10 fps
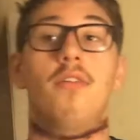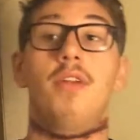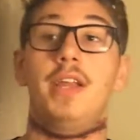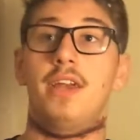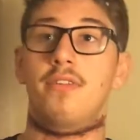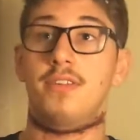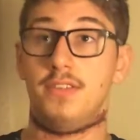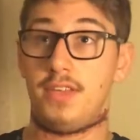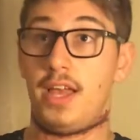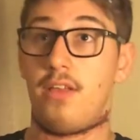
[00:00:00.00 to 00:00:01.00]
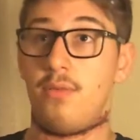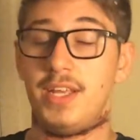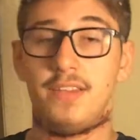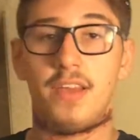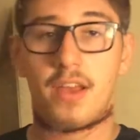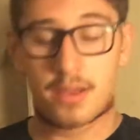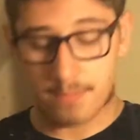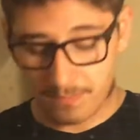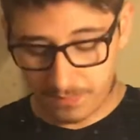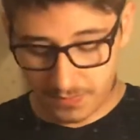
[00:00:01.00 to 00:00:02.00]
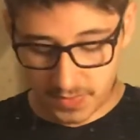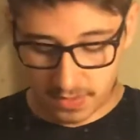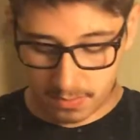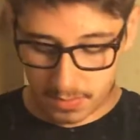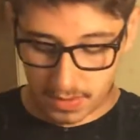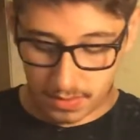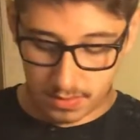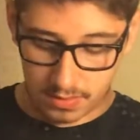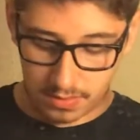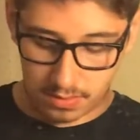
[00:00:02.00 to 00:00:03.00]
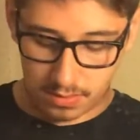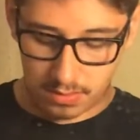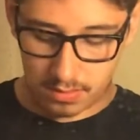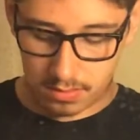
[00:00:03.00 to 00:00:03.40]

right now because it's Halloween time. So let me get this.